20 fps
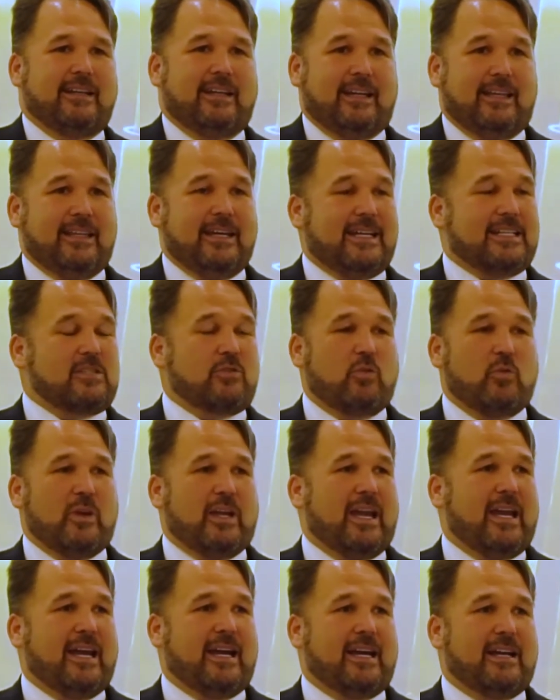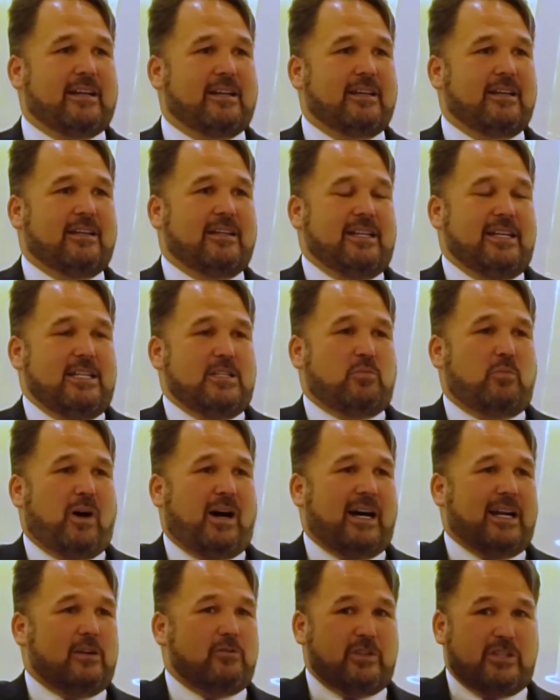And that's what we had. His
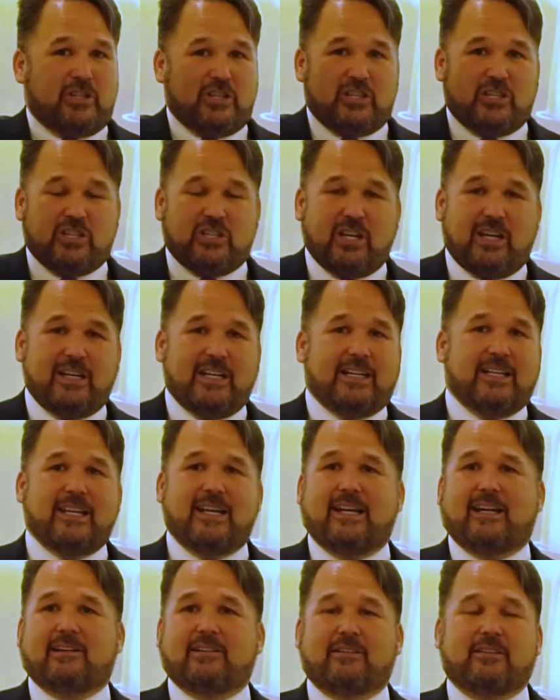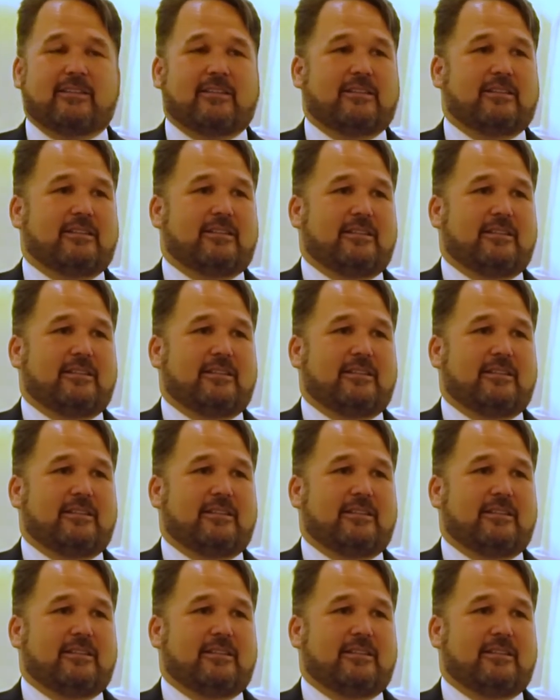body was just shutting down.